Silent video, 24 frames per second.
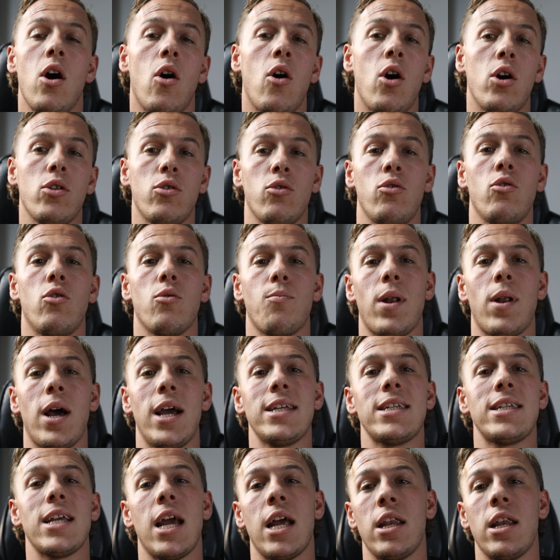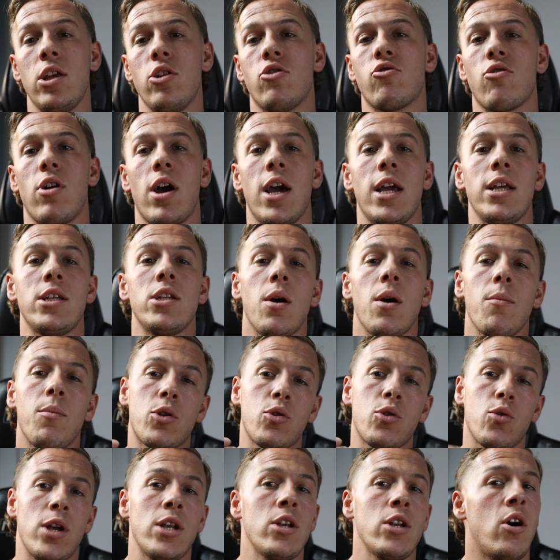I do not place any trades
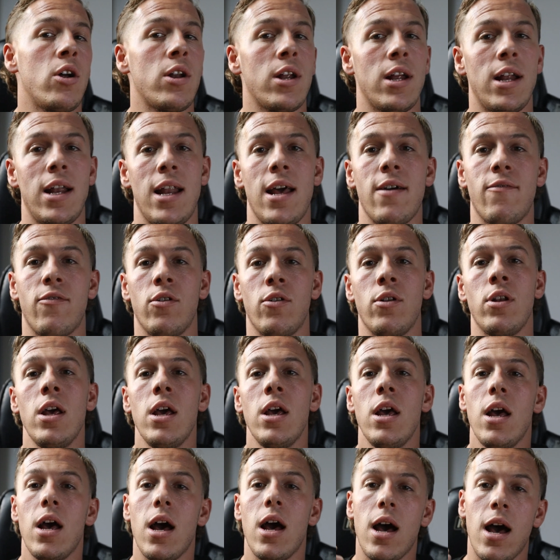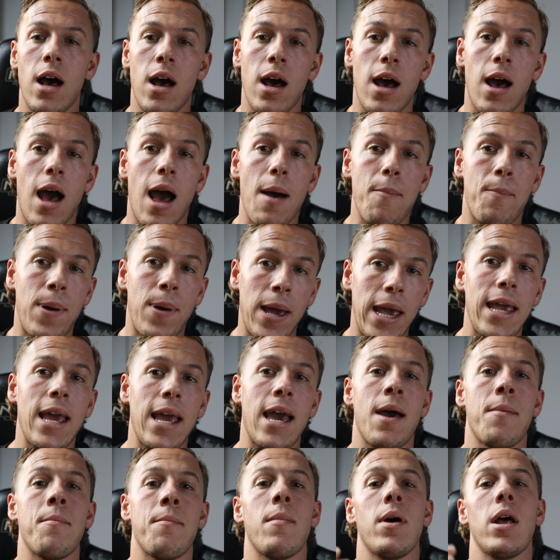between 9 and 11
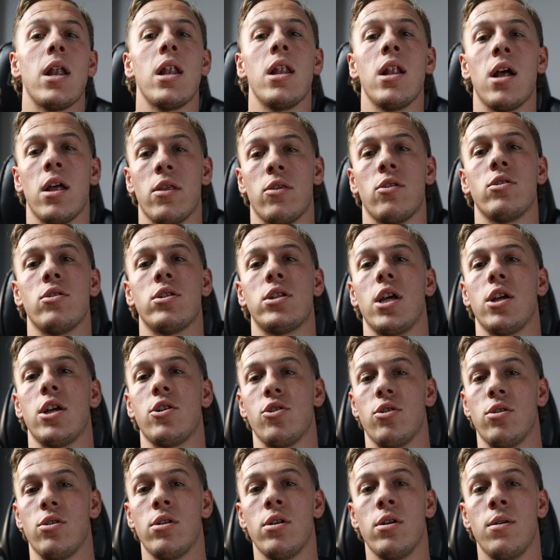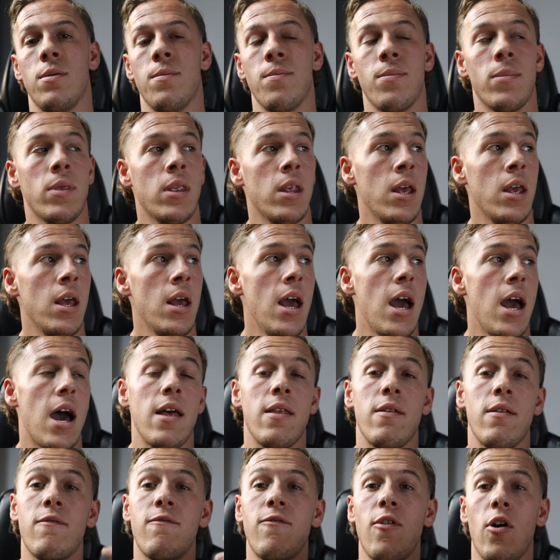p.m. London session.
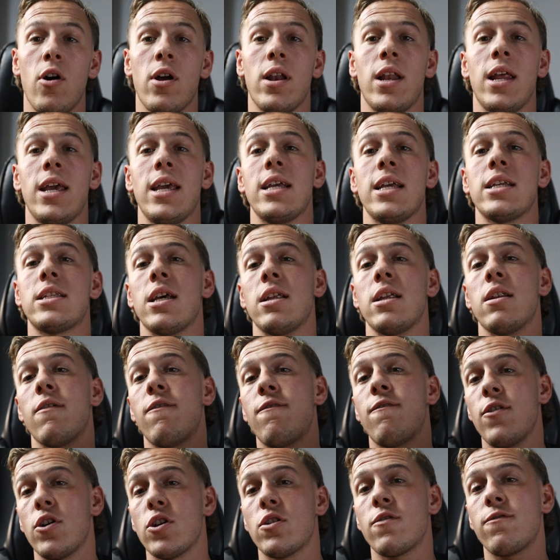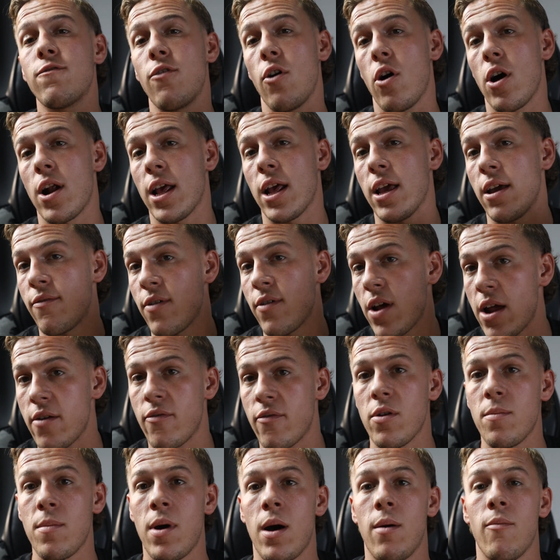And then finally is then the first Friday of
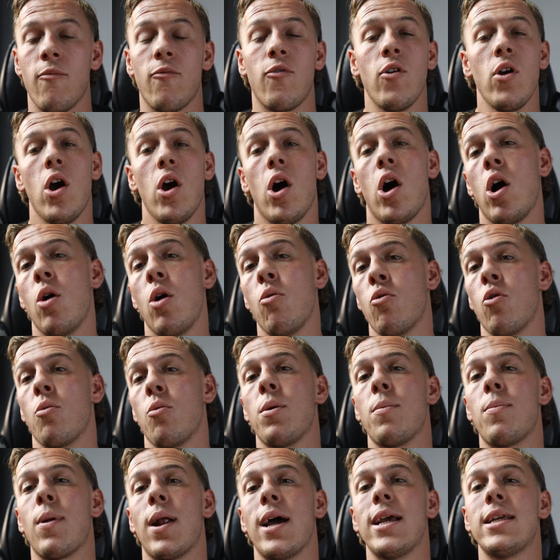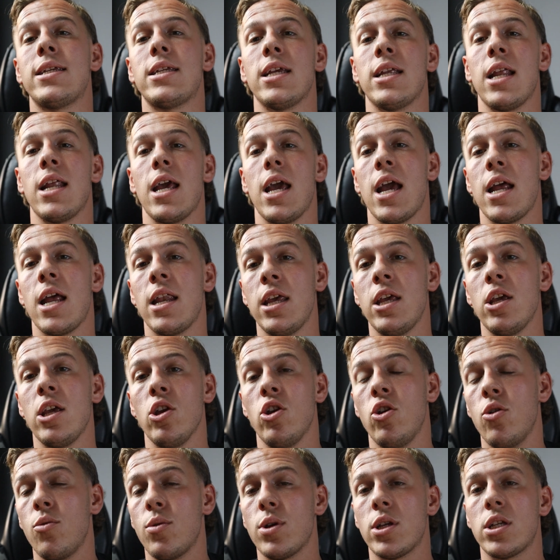every month, I will not be placing
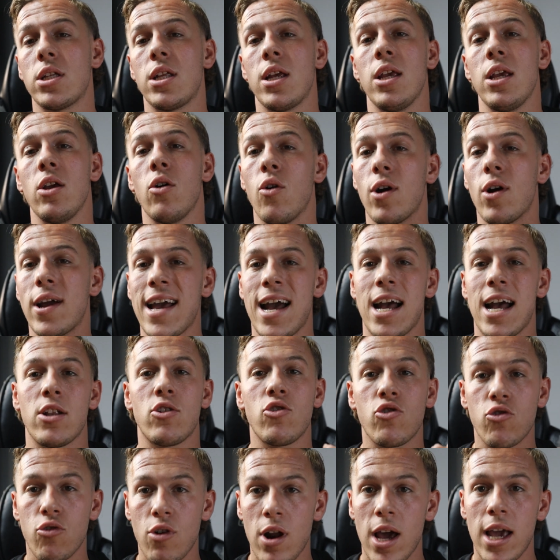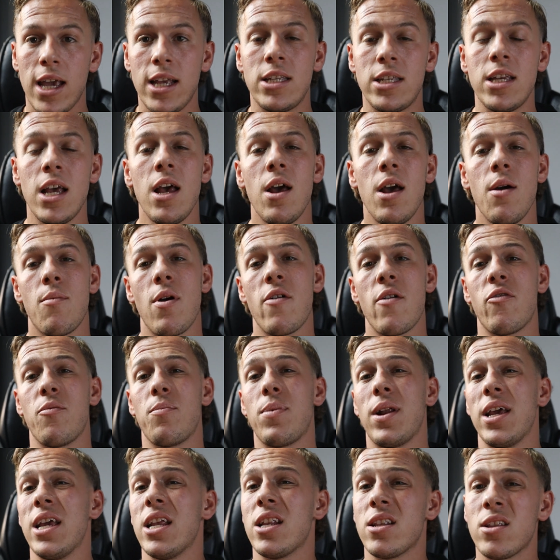any USD or CAD trades,
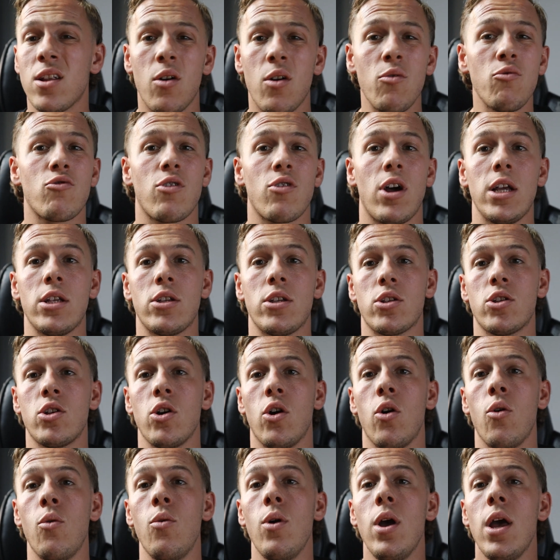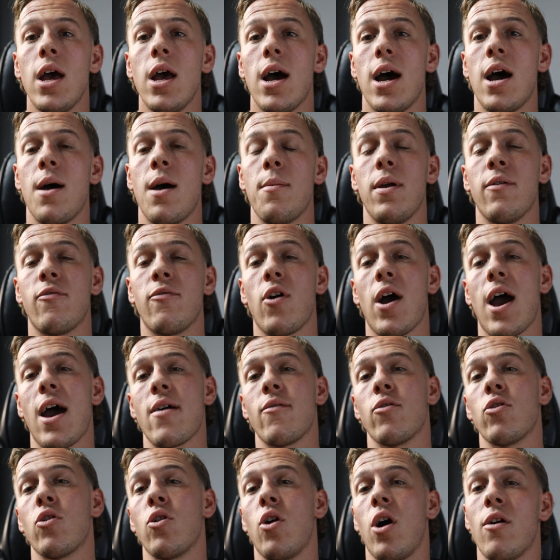preferably no trades at all, if I
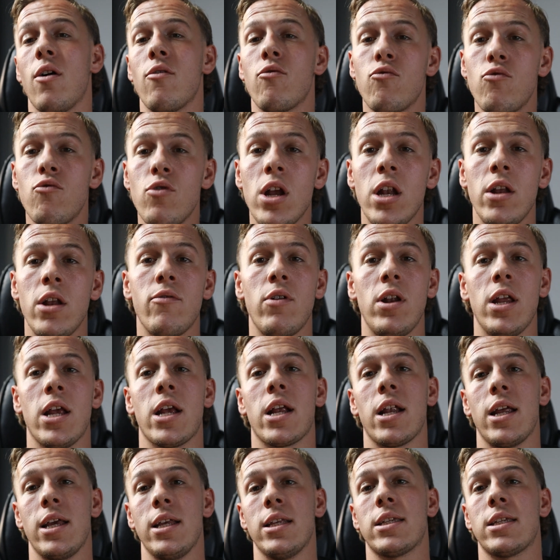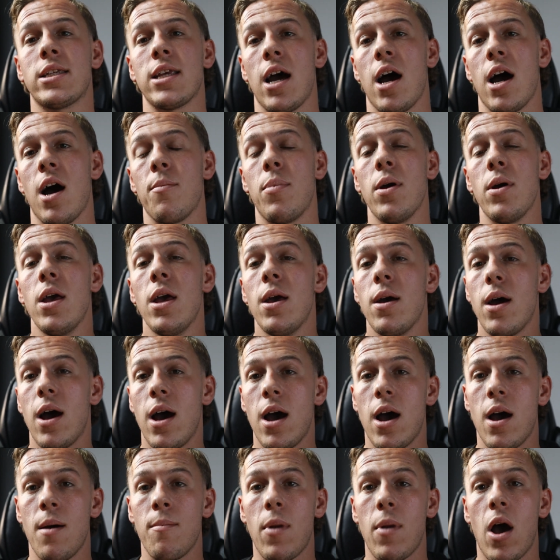haven't got a really clean setup,
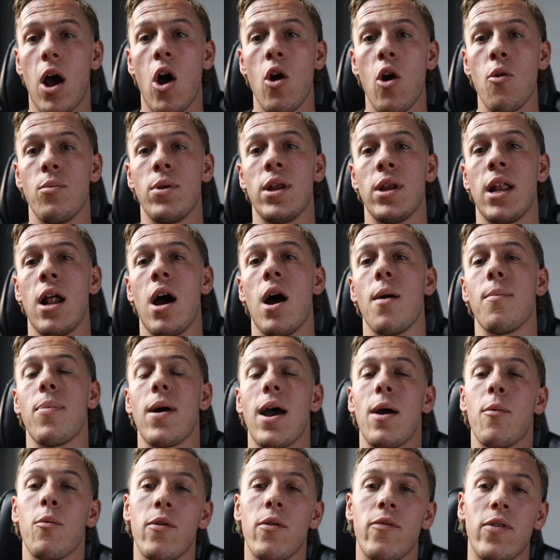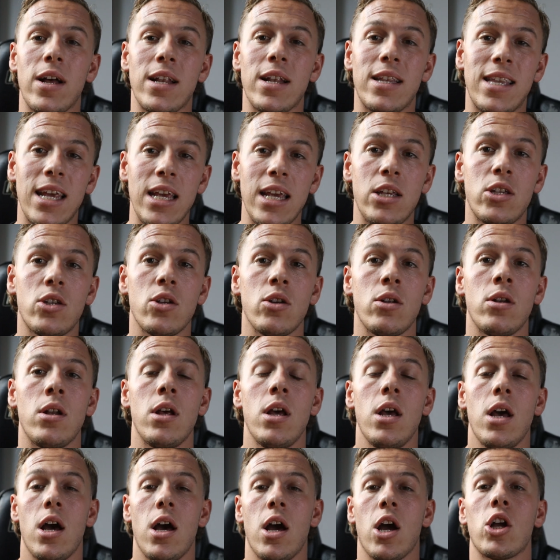opening up with a
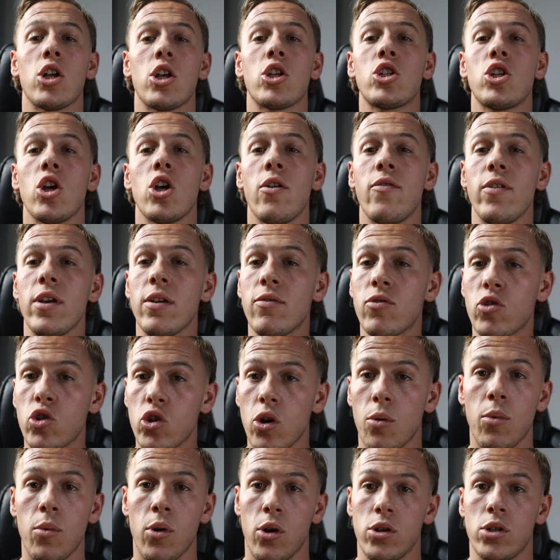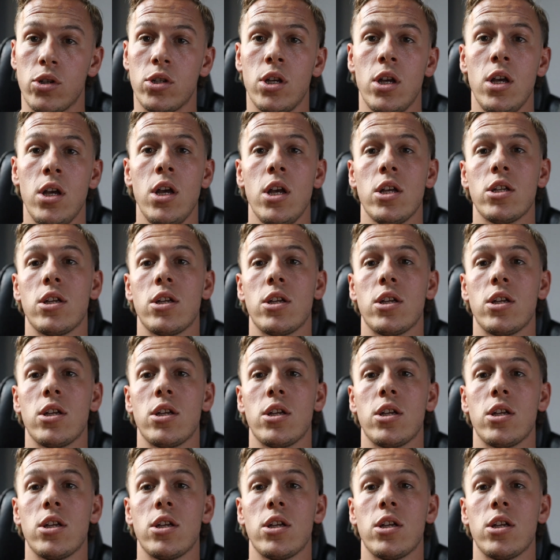decent conservative stop loss.